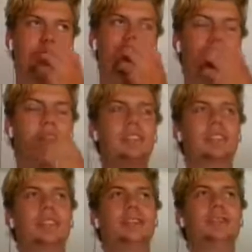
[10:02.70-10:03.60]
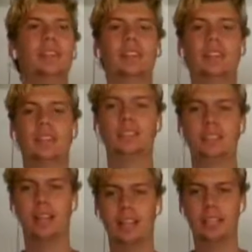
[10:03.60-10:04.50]
from the AFC.
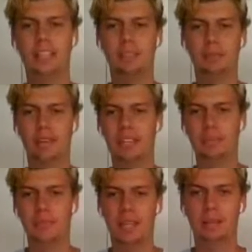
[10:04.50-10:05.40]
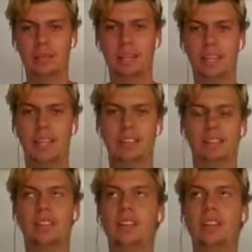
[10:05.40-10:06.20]
So I like gave them random names. I gave